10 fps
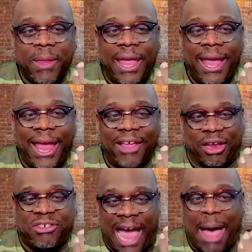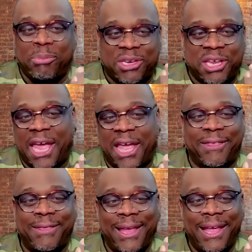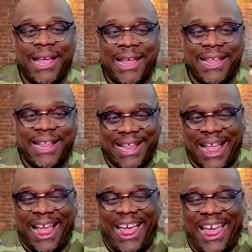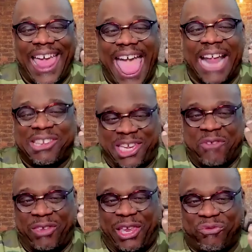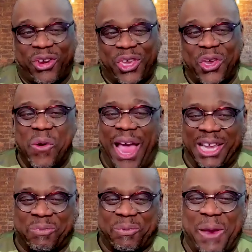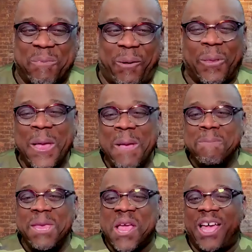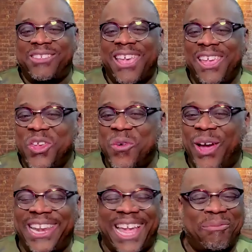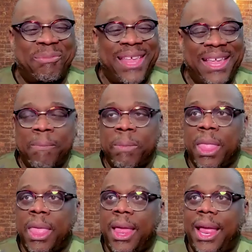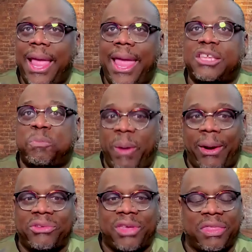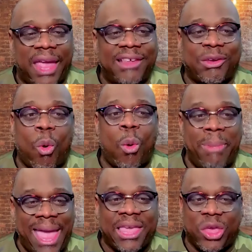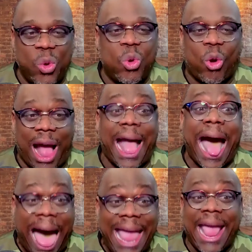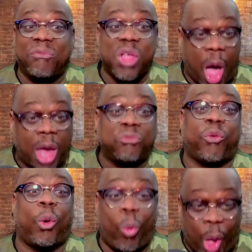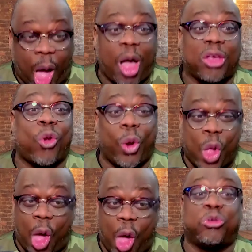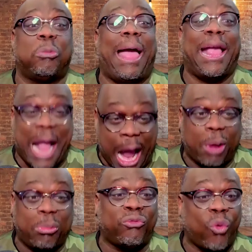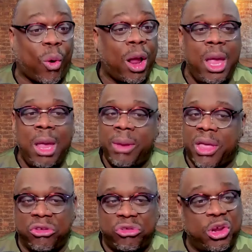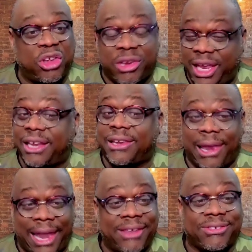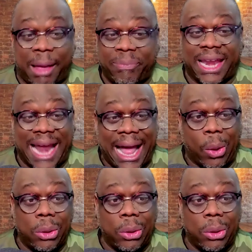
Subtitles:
is a top 10 activity for UX people, because you end up experiencing things that will make you cry. I have gone for walks or gone to my car before because you just needed to let something out.